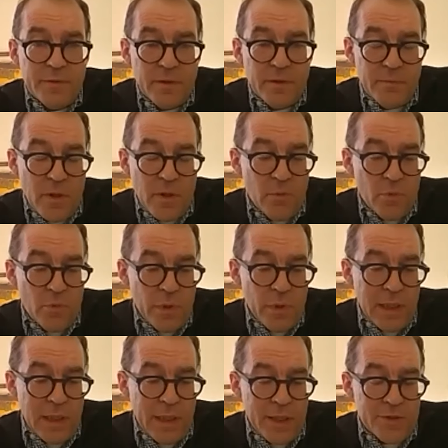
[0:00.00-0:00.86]
for a
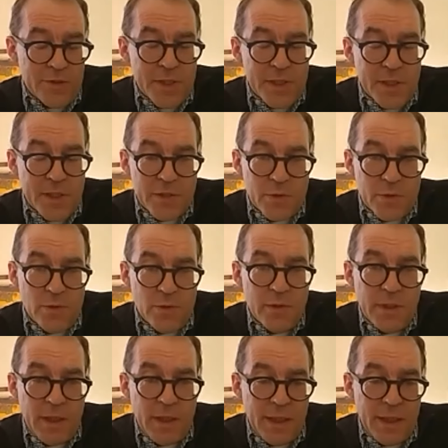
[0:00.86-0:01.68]
really interesting talk.